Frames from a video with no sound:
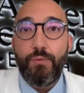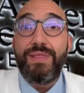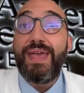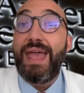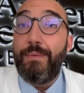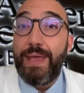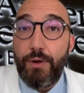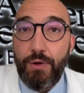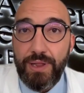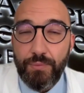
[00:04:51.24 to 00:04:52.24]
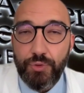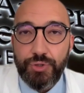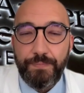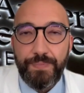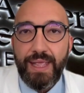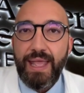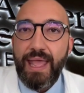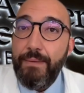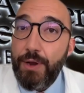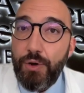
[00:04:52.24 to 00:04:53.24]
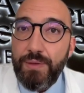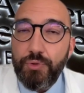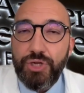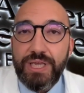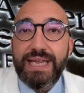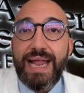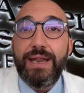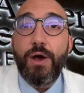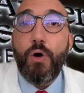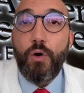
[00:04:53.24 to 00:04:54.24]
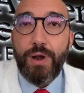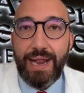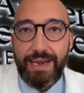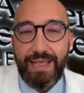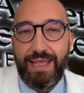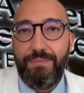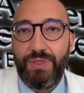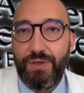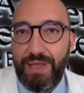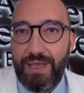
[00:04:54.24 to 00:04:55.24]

with everolimus. Everolimus is an oral mTOR